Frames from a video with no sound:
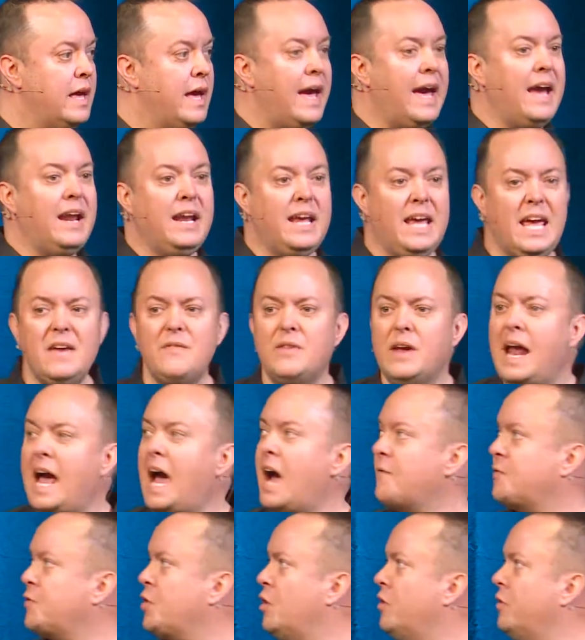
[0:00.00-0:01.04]
And even
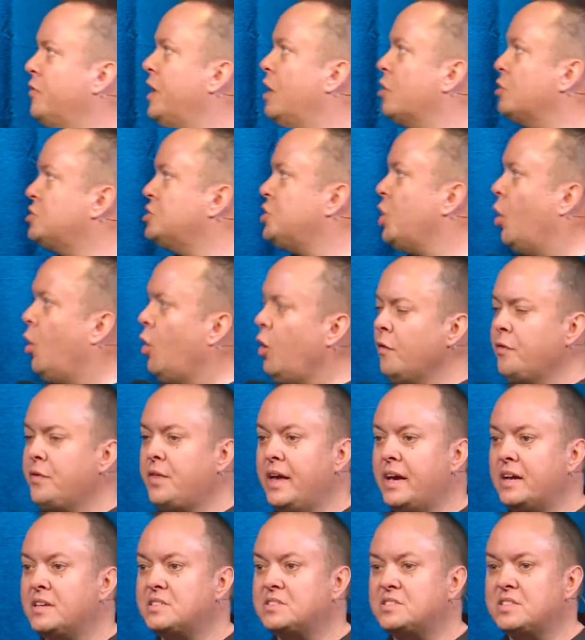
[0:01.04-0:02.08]
after they're told
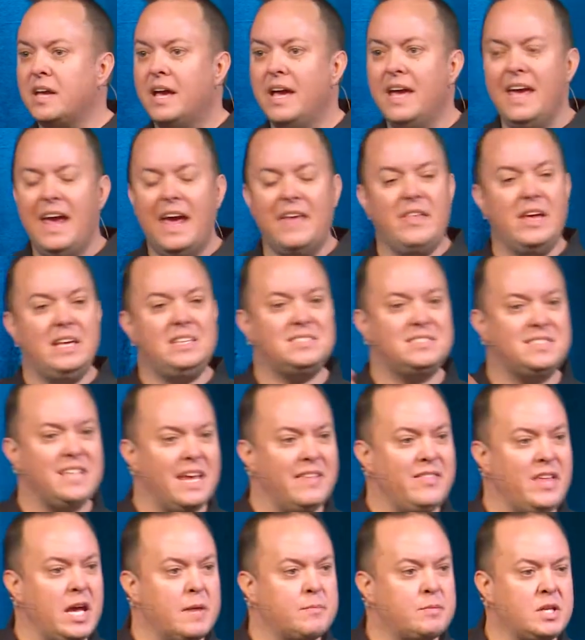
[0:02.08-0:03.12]
this, and they see
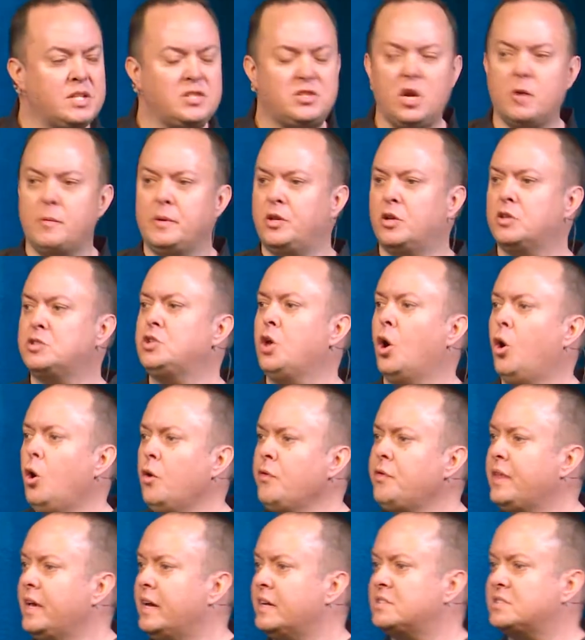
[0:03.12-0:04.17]
the empty tomb, and they're
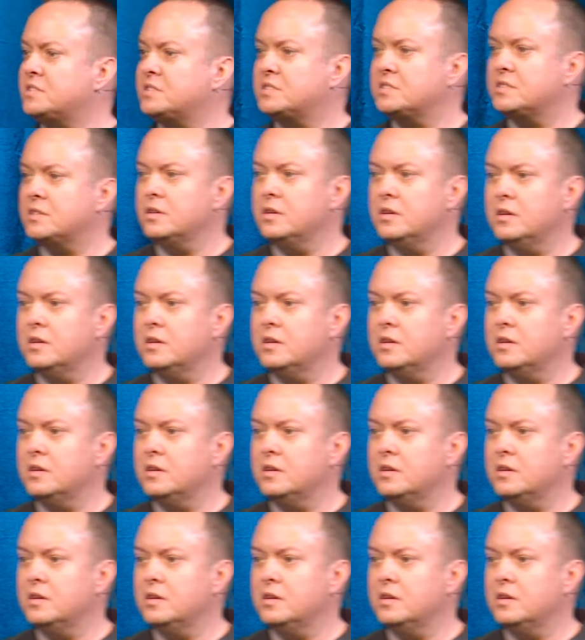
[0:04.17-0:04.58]
told this,